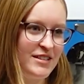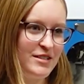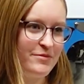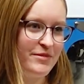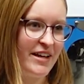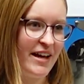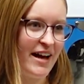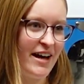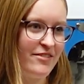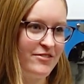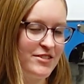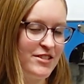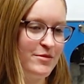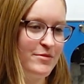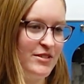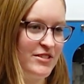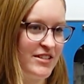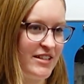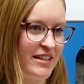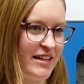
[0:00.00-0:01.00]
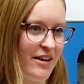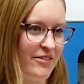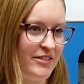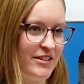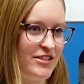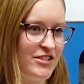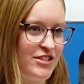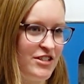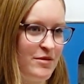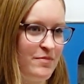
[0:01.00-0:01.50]
team we have is the music and
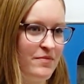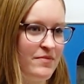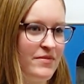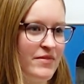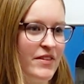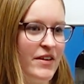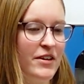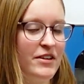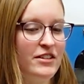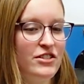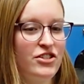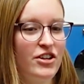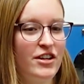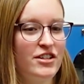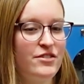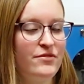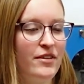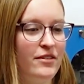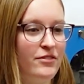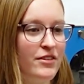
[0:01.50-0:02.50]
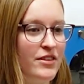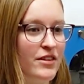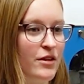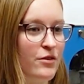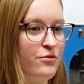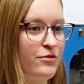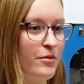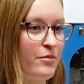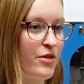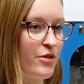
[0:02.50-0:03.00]
outreach team. They're in charge of
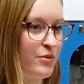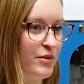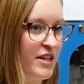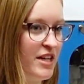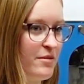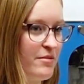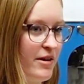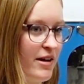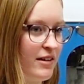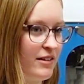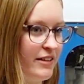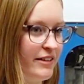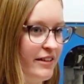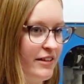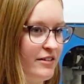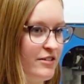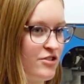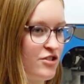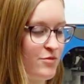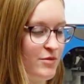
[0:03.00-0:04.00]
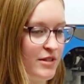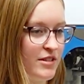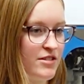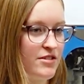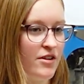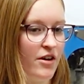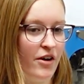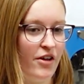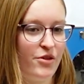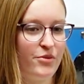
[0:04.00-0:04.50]
everything from 3D modeling our instruments
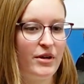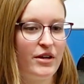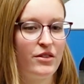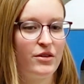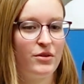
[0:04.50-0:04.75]
all the way